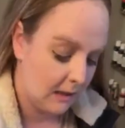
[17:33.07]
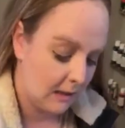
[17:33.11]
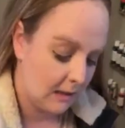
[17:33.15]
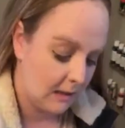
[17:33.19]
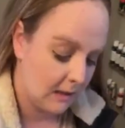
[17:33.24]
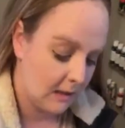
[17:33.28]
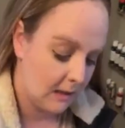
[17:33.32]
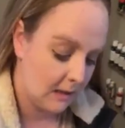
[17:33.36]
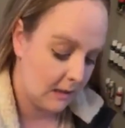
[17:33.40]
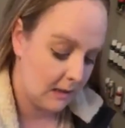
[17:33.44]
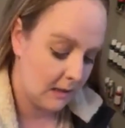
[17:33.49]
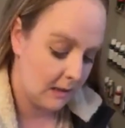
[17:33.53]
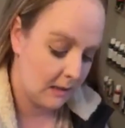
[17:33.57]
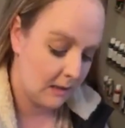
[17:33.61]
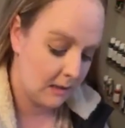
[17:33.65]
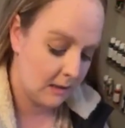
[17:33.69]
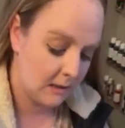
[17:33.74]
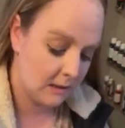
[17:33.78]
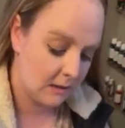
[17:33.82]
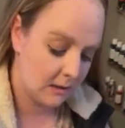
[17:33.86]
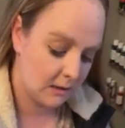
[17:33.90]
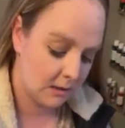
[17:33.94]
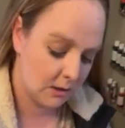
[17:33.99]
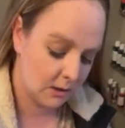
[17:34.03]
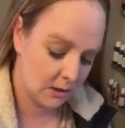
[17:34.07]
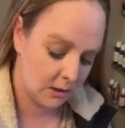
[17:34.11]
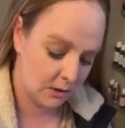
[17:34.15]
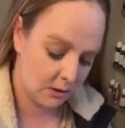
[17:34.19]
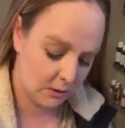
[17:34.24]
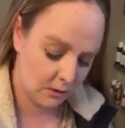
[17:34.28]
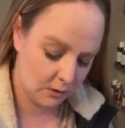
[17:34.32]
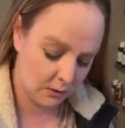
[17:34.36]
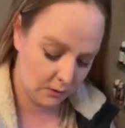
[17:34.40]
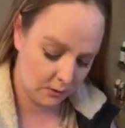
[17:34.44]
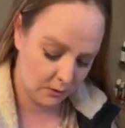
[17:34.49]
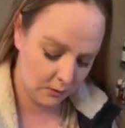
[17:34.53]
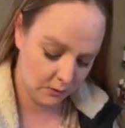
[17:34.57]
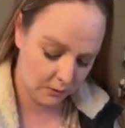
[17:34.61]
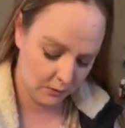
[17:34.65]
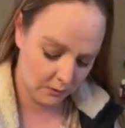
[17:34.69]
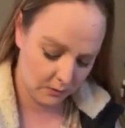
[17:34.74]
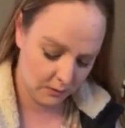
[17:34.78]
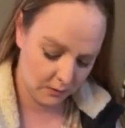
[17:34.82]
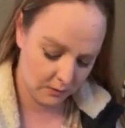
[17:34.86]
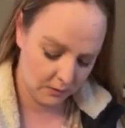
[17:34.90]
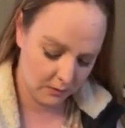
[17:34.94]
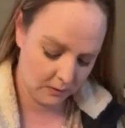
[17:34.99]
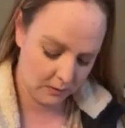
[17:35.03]

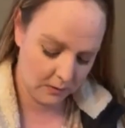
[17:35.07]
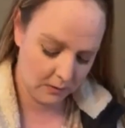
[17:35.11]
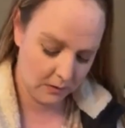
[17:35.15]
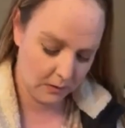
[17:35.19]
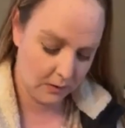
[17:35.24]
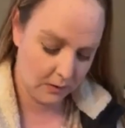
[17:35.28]
into